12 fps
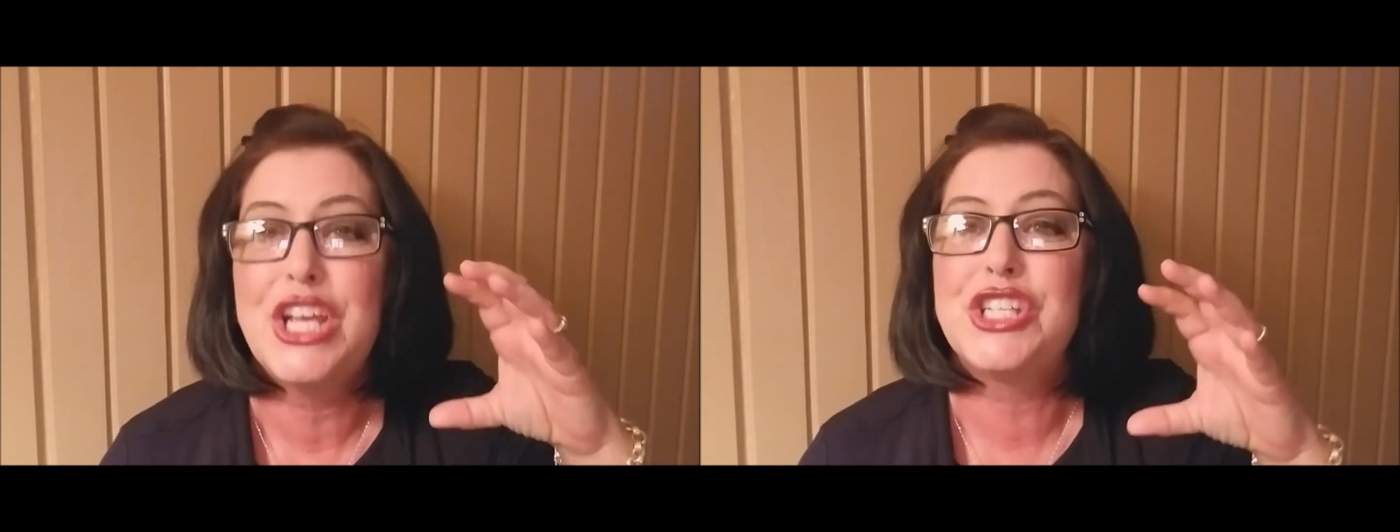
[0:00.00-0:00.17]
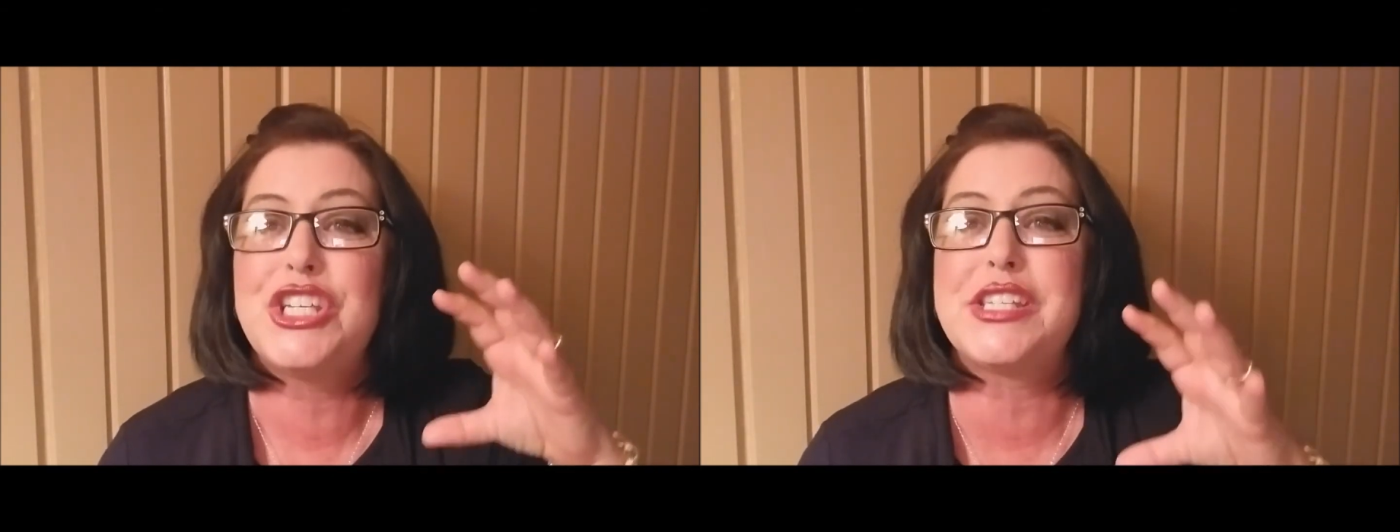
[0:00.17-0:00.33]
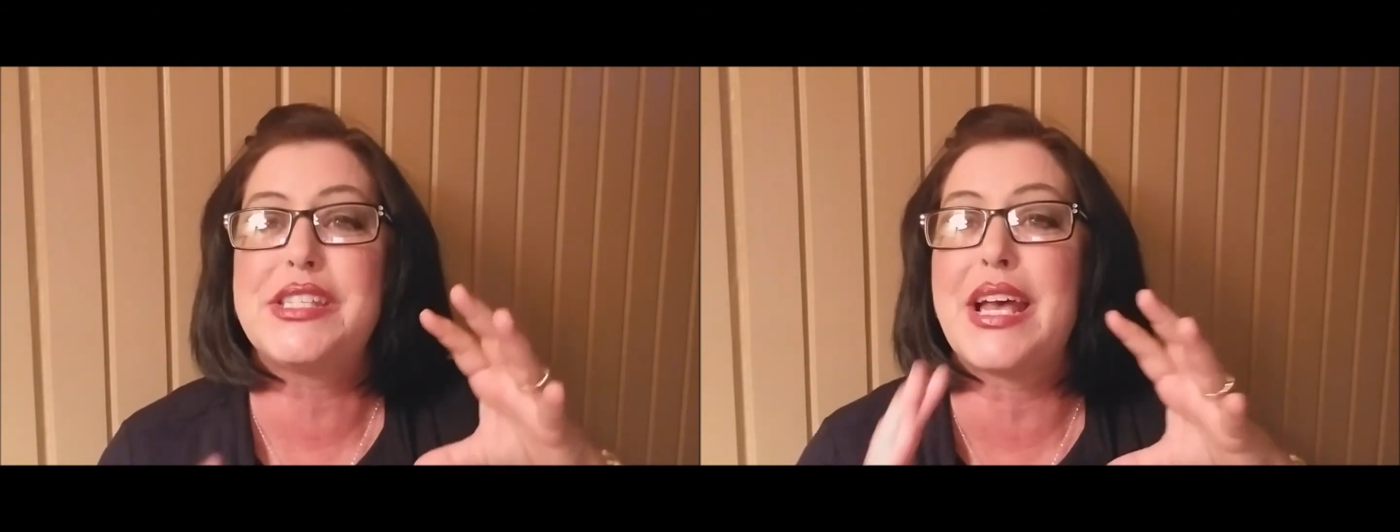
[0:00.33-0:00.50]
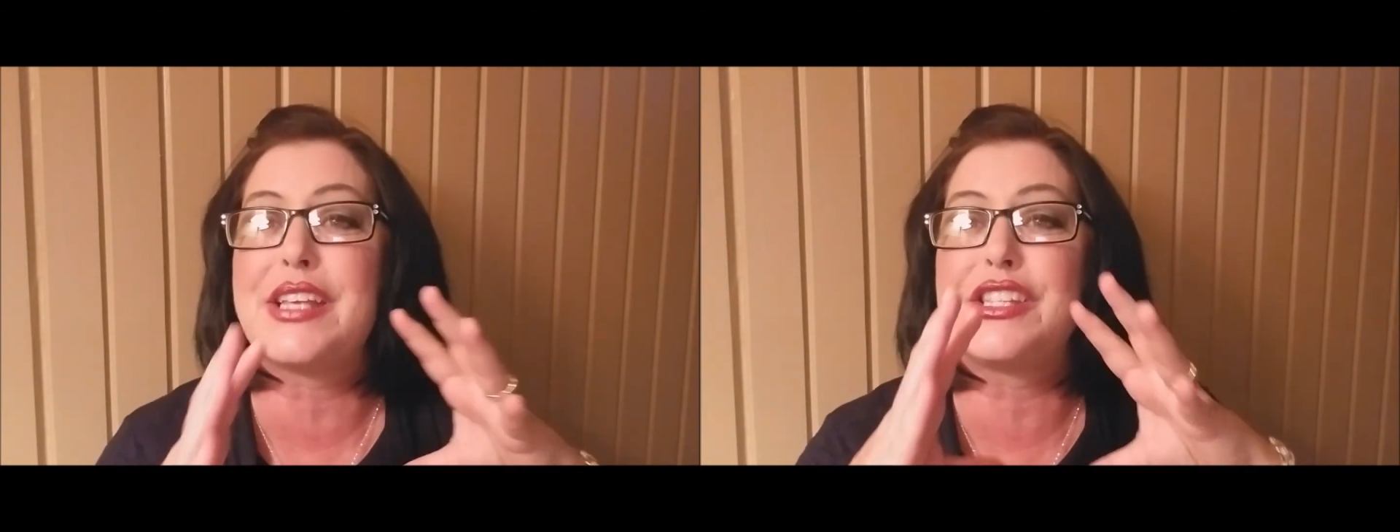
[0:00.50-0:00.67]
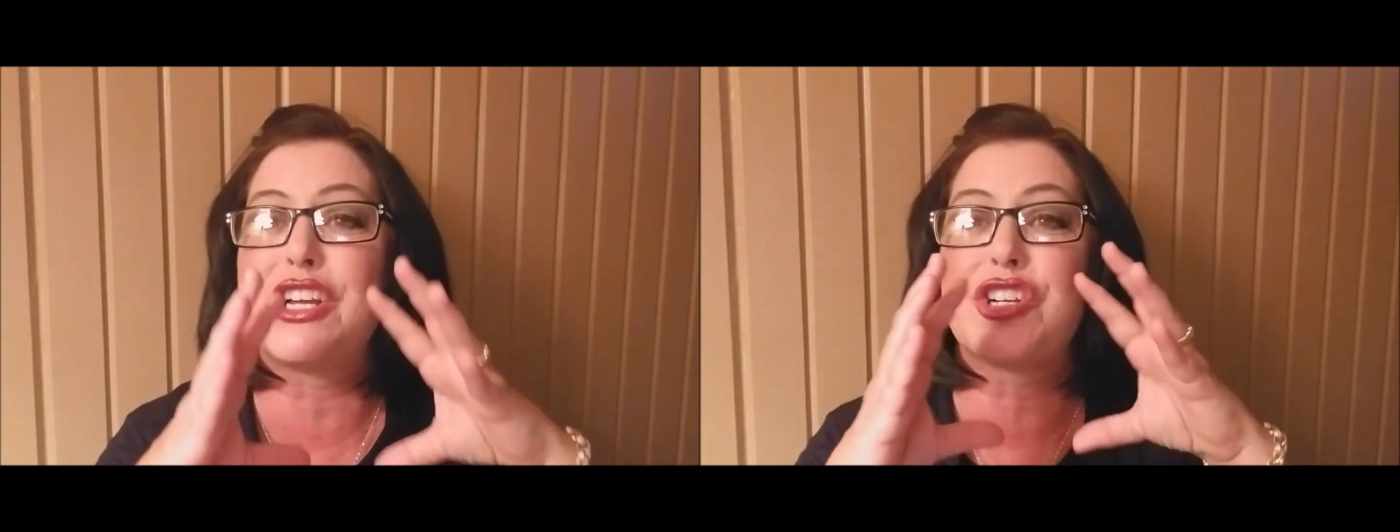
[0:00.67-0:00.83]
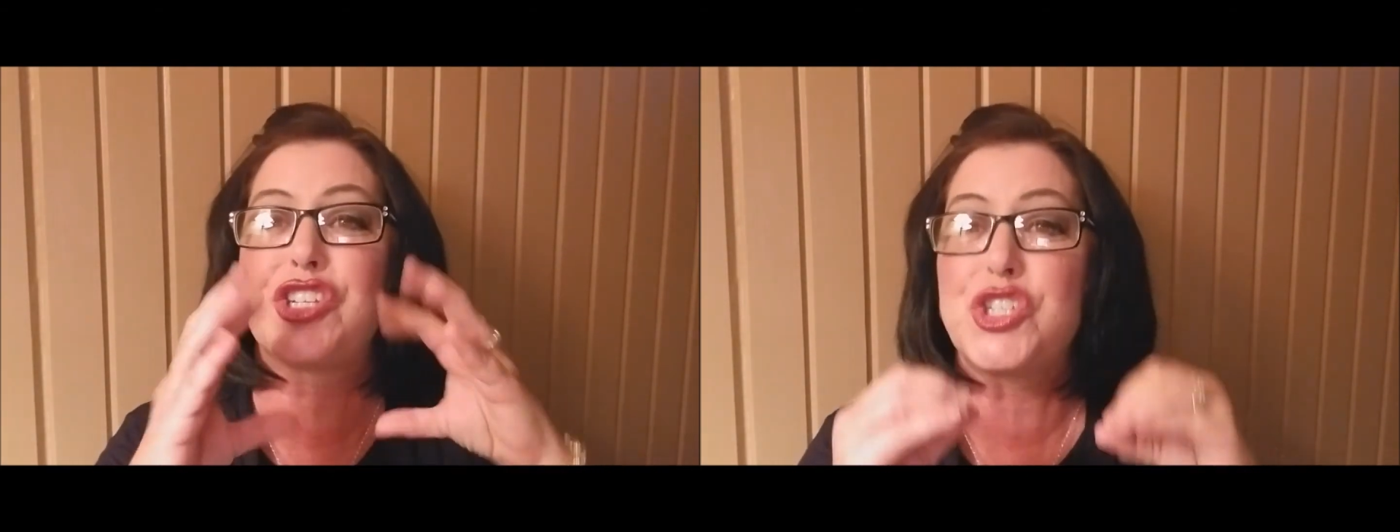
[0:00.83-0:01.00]
She says,
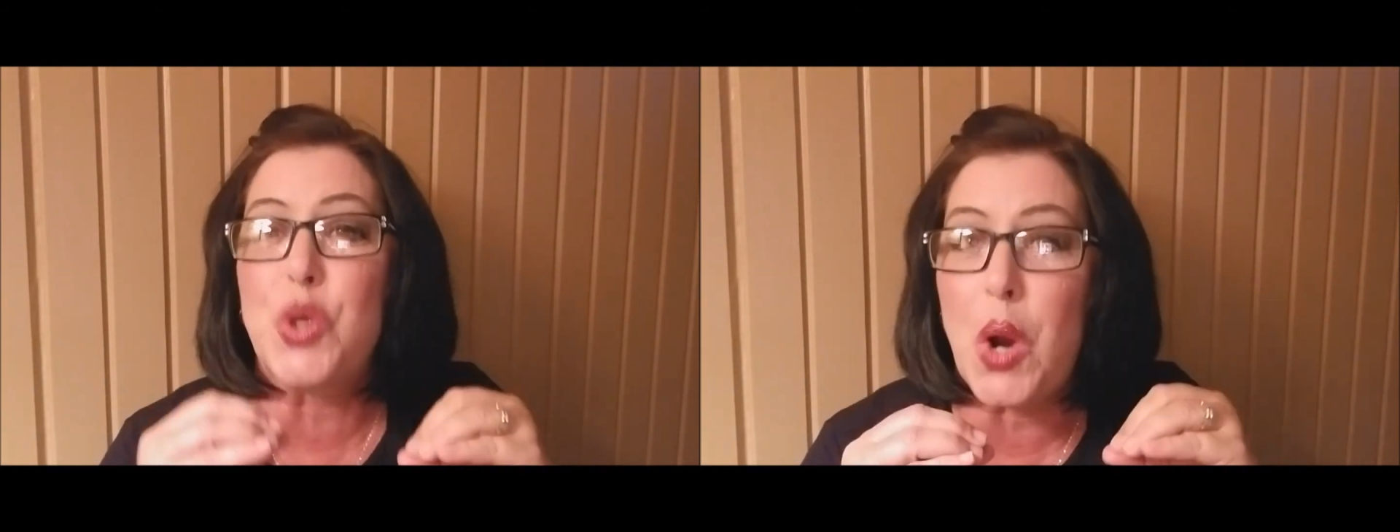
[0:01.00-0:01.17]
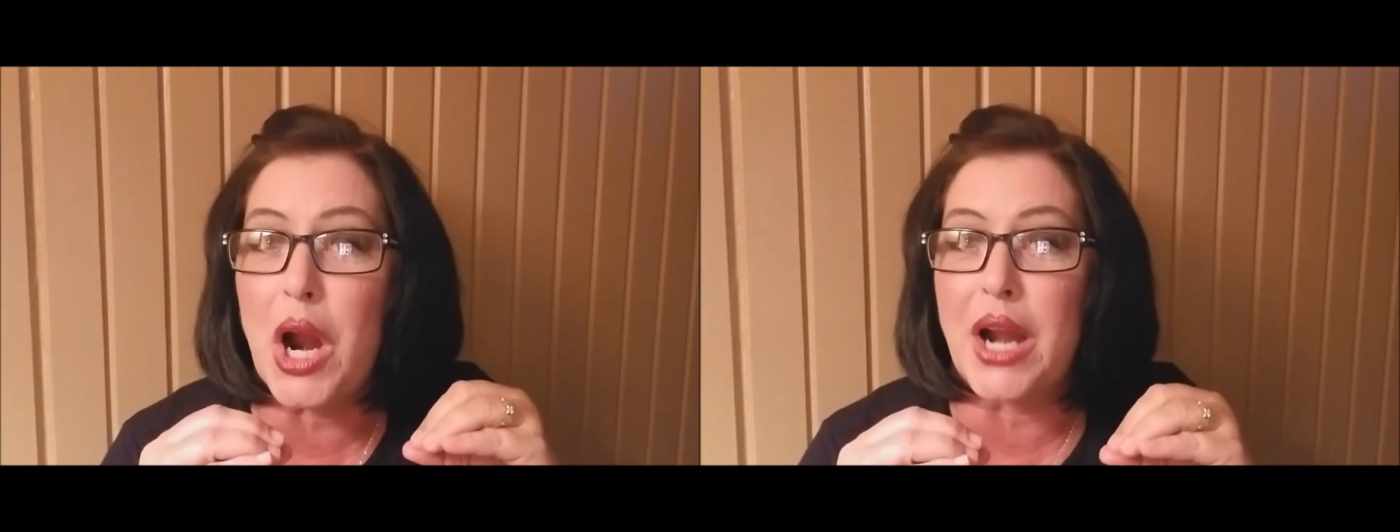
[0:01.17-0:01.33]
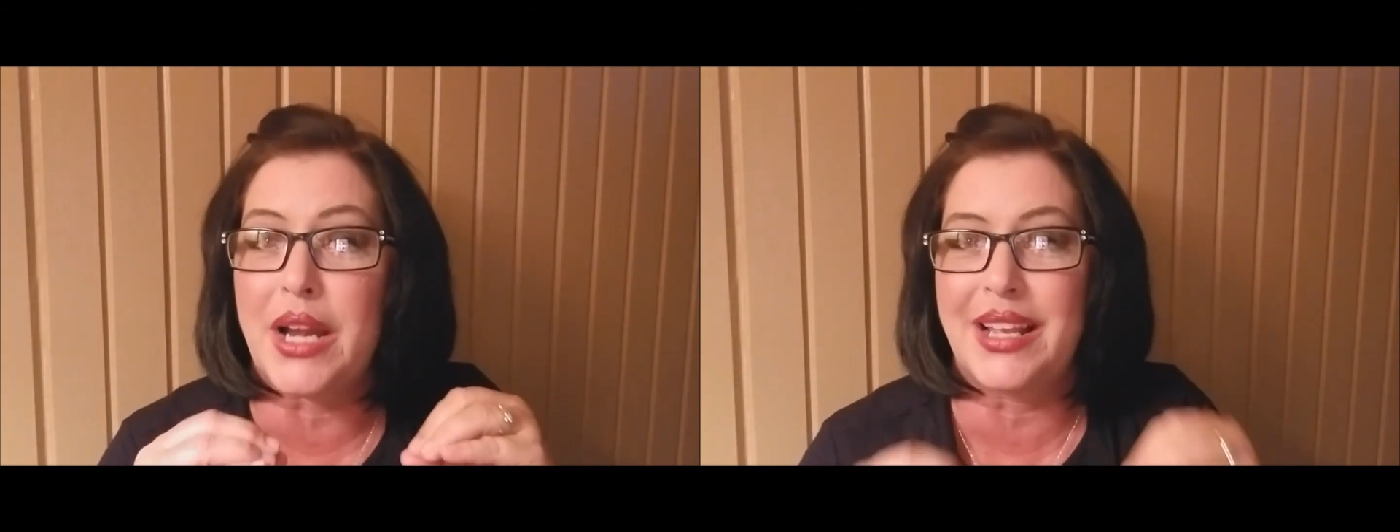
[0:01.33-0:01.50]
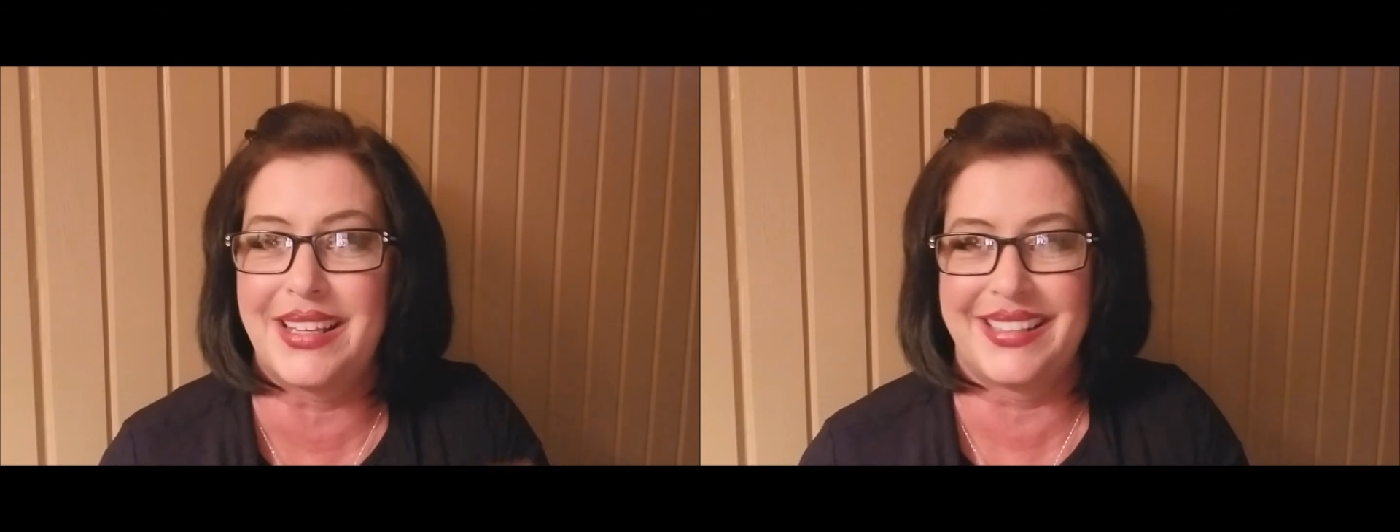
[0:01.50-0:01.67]
"They're short."